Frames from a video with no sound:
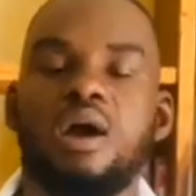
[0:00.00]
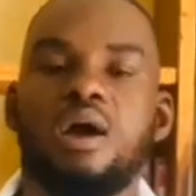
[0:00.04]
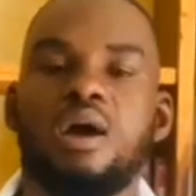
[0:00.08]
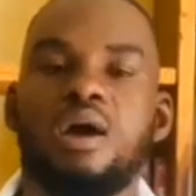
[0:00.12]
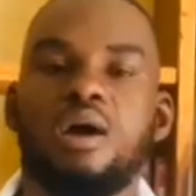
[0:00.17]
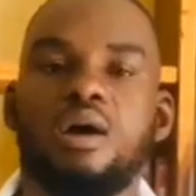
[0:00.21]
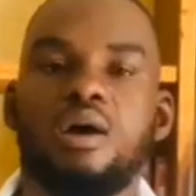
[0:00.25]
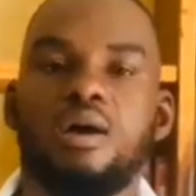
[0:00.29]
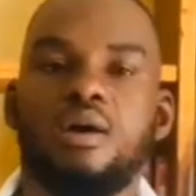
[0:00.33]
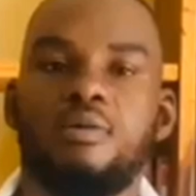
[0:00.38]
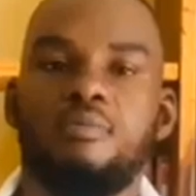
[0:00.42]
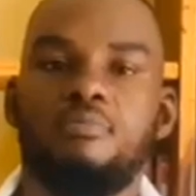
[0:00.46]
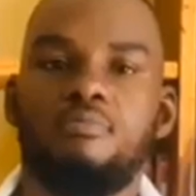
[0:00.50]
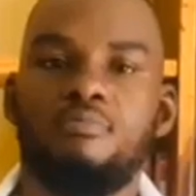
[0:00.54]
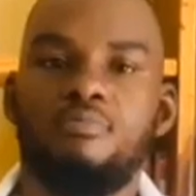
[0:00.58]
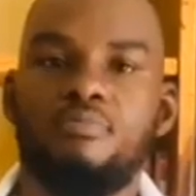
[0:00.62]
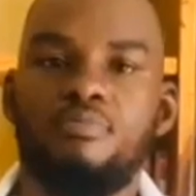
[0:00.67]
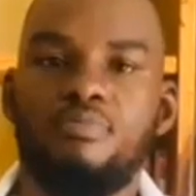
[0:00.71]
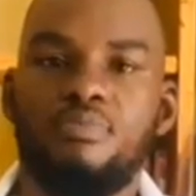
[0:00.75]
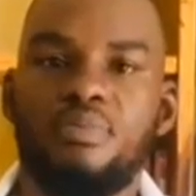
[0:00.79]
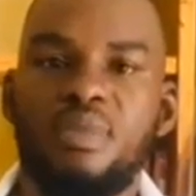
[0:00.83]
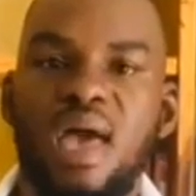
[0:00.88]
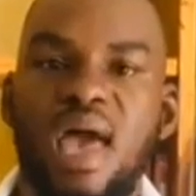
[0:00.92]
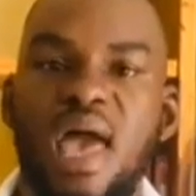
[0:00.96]

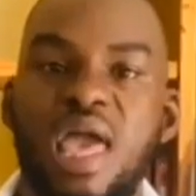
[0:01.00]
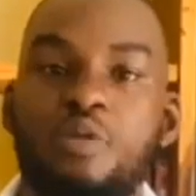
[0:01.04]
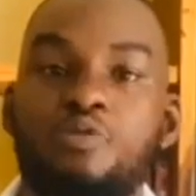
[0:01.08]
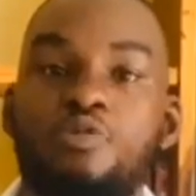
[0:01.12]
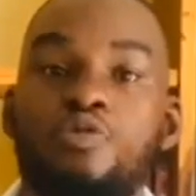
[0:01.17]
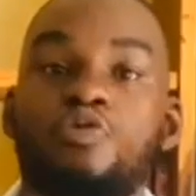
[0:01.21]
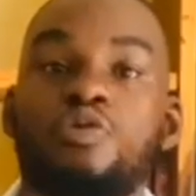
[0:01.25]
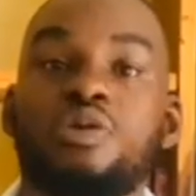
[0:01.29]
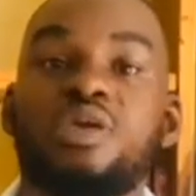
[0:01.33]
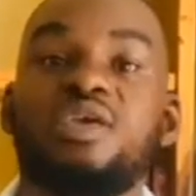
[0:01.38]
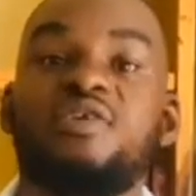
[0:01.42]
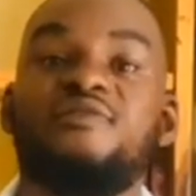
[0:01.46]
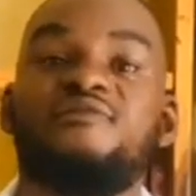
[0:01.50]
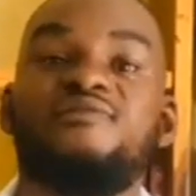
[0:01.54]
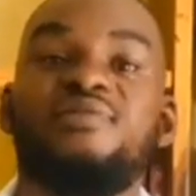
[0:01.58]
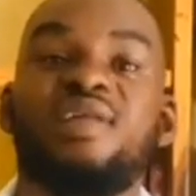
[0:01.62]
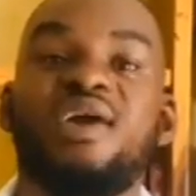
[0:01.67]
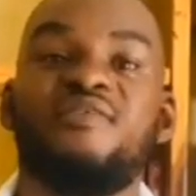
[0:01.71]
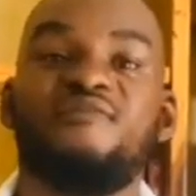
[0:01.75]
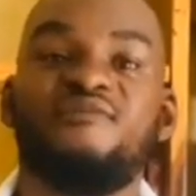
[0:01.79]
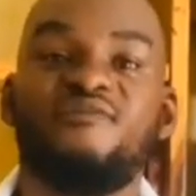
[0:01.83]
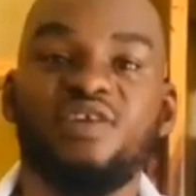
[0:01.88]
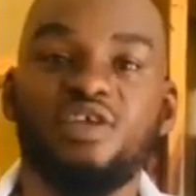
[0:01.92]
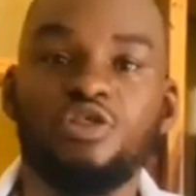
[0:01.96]
I will give
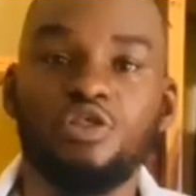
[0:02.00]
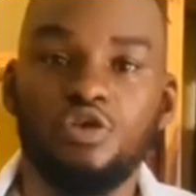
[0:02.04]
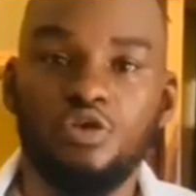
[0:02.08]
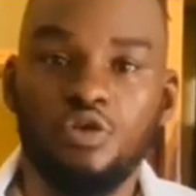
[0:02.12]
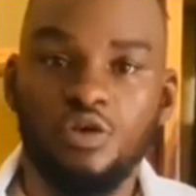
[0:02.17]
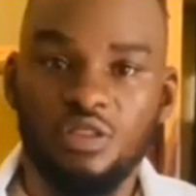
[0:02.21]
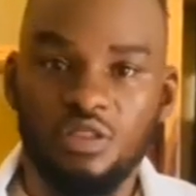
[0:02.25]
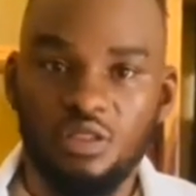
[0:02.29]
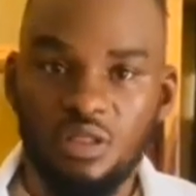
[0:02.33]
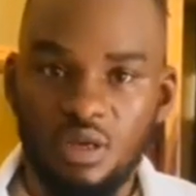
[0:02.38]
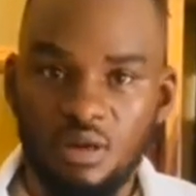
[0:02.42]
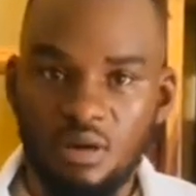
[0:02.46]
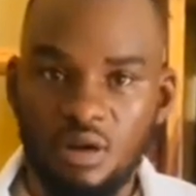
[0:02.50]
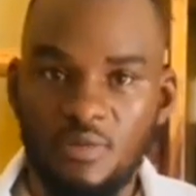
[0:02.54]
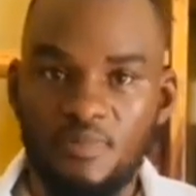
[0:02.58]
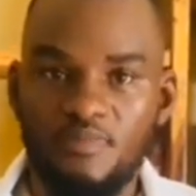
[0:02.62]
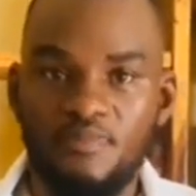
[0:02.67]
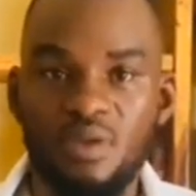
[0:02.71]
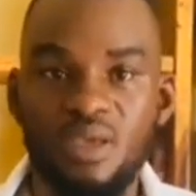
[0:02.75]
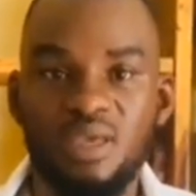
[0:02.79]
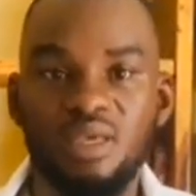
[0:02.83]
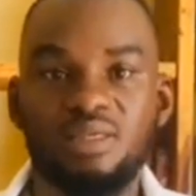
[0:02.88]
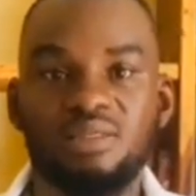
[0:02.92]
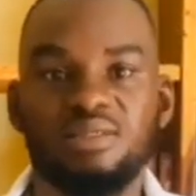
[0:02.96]
diversional
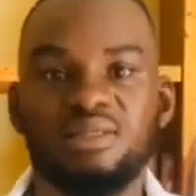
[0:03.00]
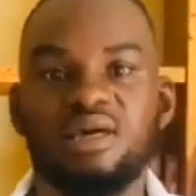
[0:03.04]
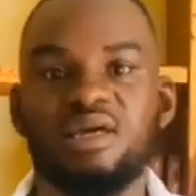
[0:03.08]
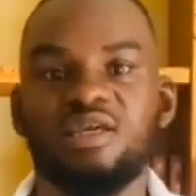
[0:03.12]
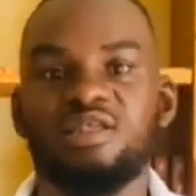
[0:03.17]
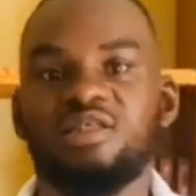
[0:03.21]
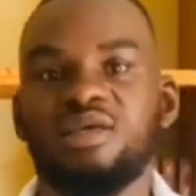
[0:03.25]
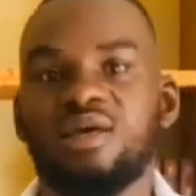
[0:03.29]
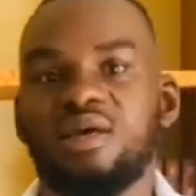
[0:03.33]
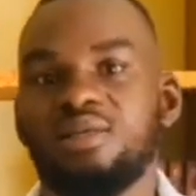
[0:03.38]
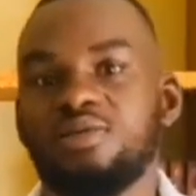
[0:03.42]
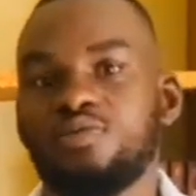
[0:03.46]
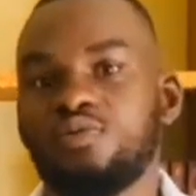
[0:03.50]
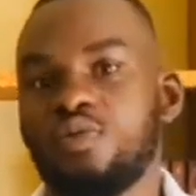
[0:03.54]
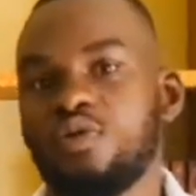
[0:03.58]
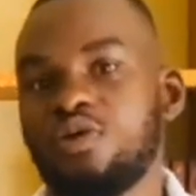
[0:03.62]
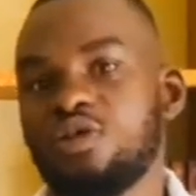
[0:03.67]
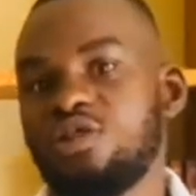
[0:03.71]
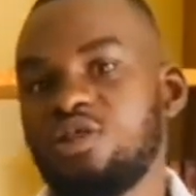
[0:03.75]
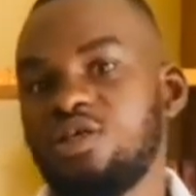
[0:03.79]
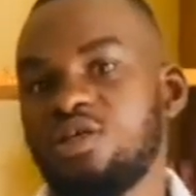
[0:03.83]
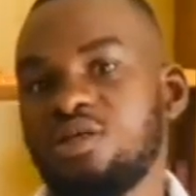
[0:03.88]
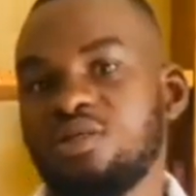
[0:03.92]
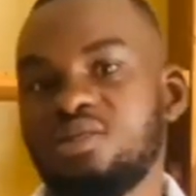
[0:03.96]
therapy such as
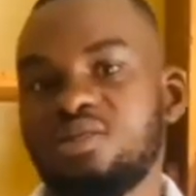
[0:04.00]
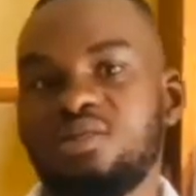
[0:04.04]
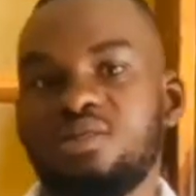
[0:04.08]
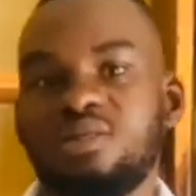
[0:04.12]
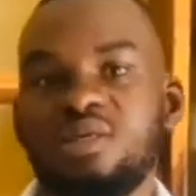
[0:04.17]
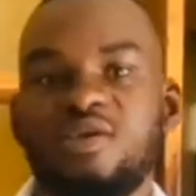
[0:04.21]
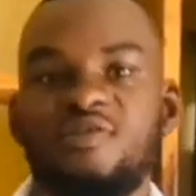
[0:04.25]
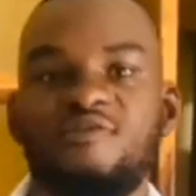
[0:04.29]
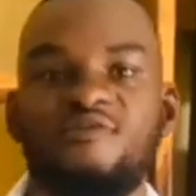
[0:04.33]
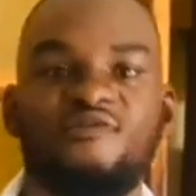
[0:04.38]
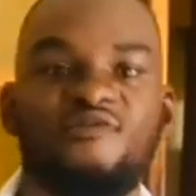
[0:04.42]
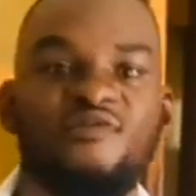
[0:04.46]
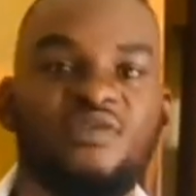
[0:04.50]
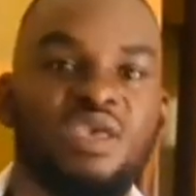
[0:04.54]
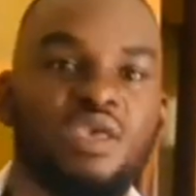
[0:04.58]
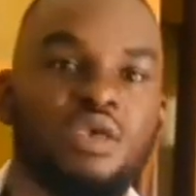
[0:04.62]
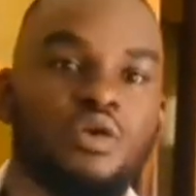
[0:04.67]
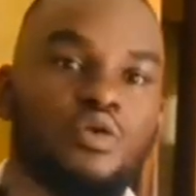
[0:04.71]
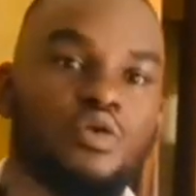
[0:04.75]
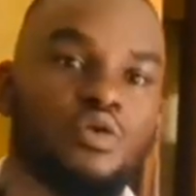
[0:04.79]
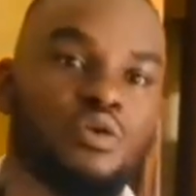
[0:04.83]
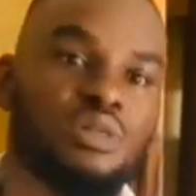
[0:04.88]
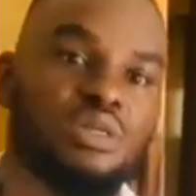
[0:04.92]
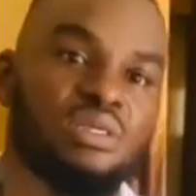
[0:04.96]
watching TV
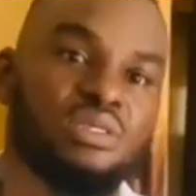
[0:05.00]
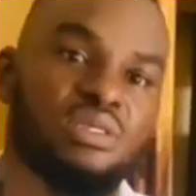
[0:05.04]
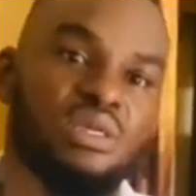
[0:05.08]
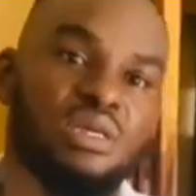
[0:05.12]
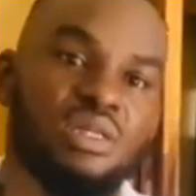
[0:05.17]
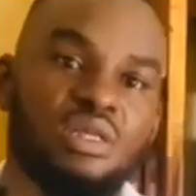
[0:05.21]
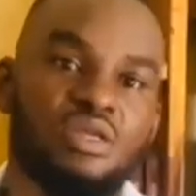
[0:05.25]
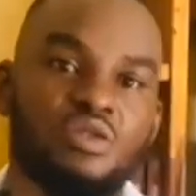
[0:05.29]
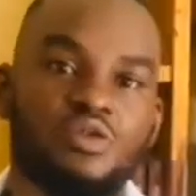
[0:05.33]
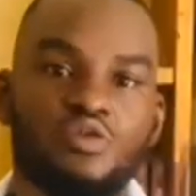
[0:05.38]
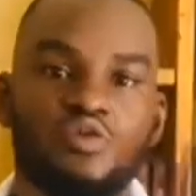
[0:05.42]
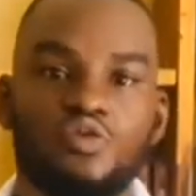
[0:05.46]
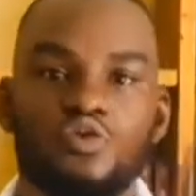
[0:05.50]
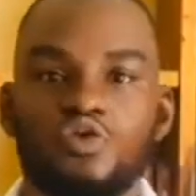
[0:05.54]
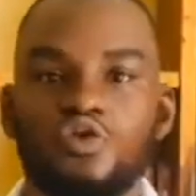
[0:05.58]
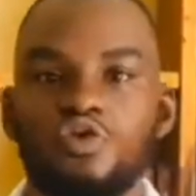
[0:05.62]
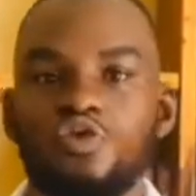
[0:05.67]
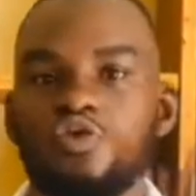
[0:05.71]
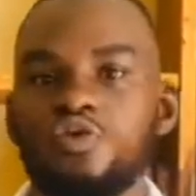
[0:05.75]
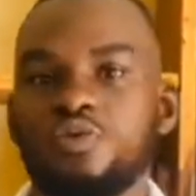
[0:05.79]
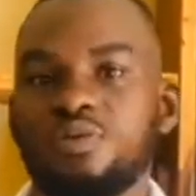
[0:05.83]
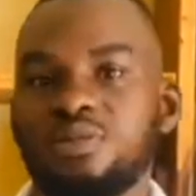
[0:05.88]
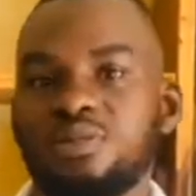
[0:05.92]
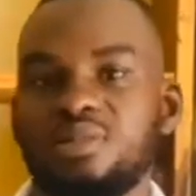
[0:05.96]
or listening to
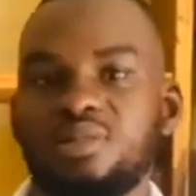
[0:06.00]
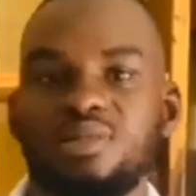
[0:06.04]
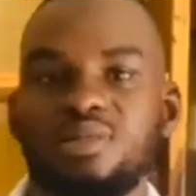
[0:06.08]
news,